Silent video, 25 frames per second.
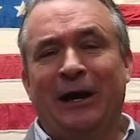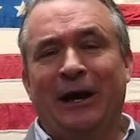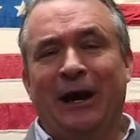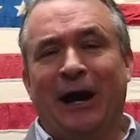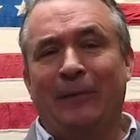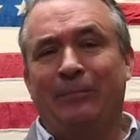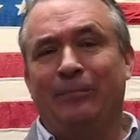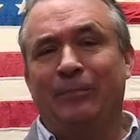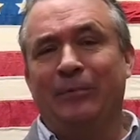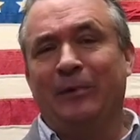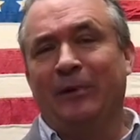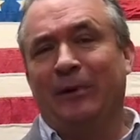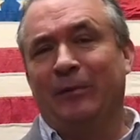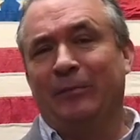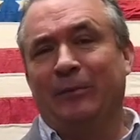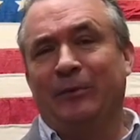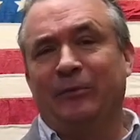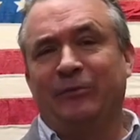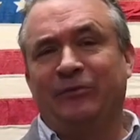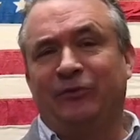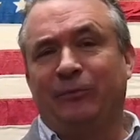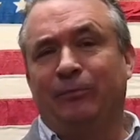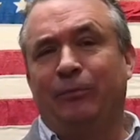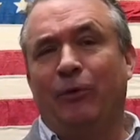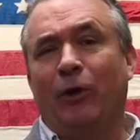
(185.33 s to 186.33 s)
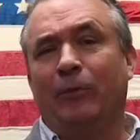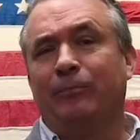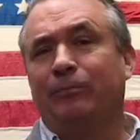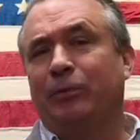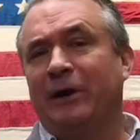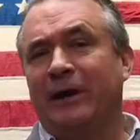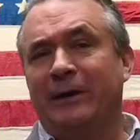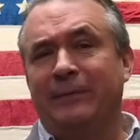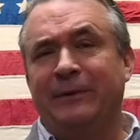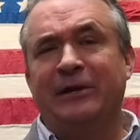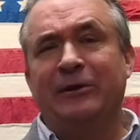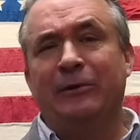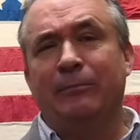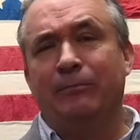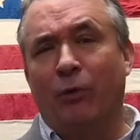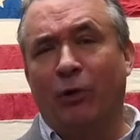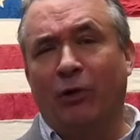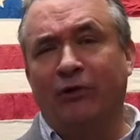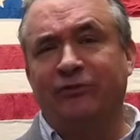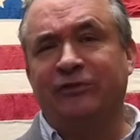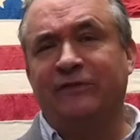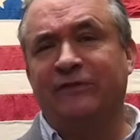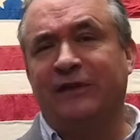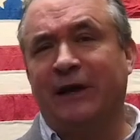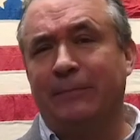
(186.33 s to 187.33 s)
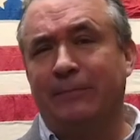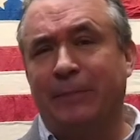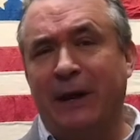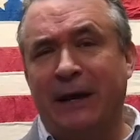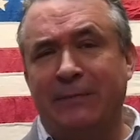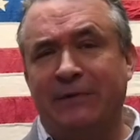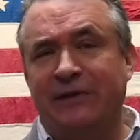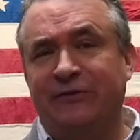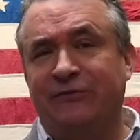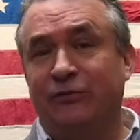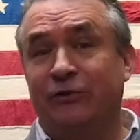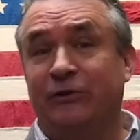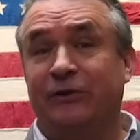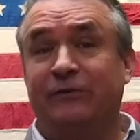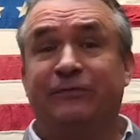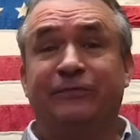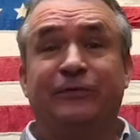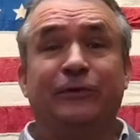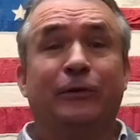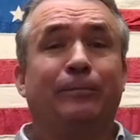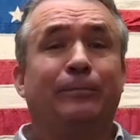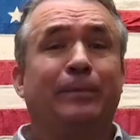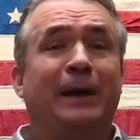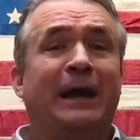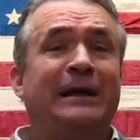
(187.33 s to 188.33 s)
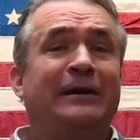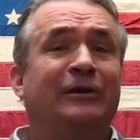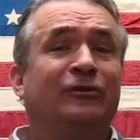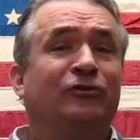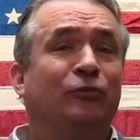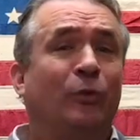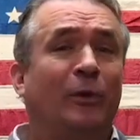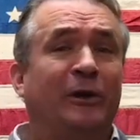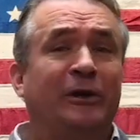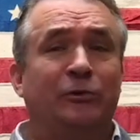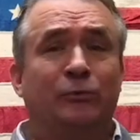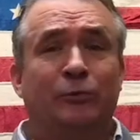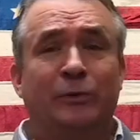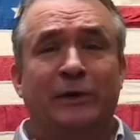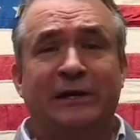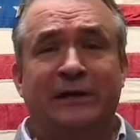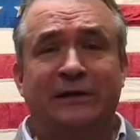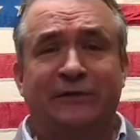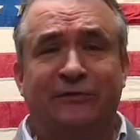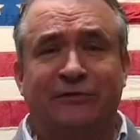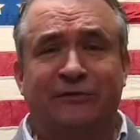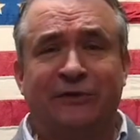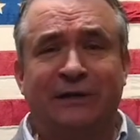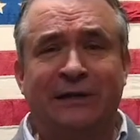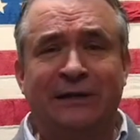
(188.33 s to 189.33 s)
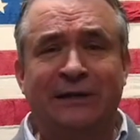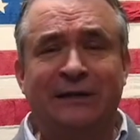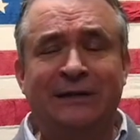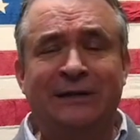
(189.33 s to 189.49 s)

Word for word: I support prohibiting abortions on babies who can feel pain at 20 weeks